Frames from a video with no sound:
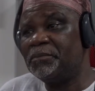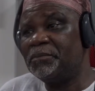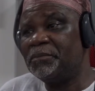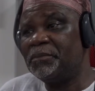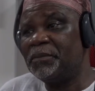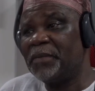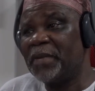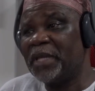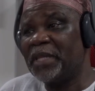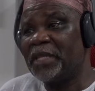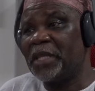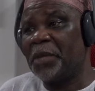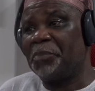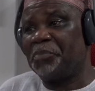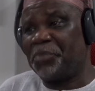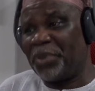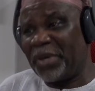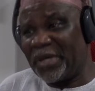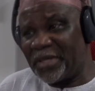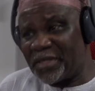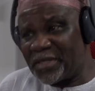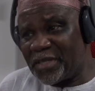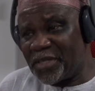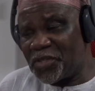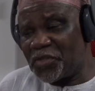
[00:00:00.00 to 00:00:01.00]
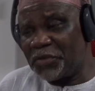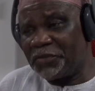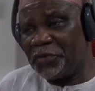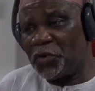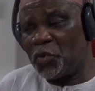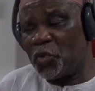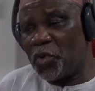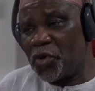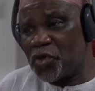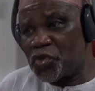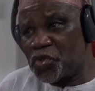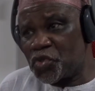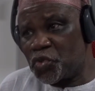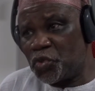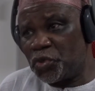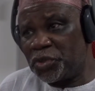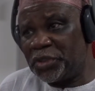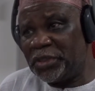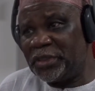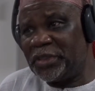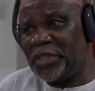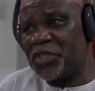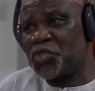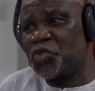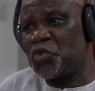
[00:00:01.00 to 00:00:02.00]
The presence of a
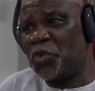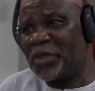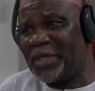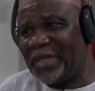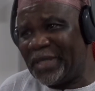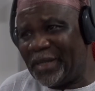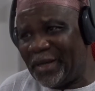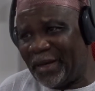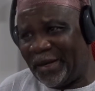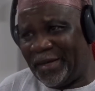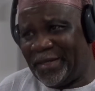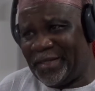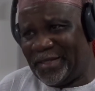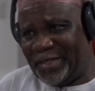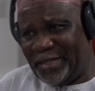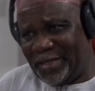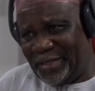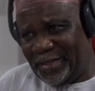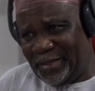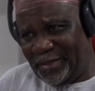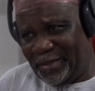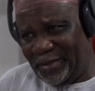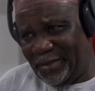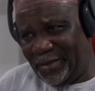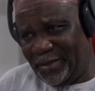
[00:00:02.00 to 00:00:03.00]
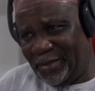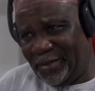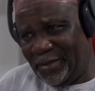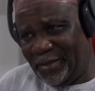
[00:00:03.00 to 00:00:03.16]
constitution does not guarantee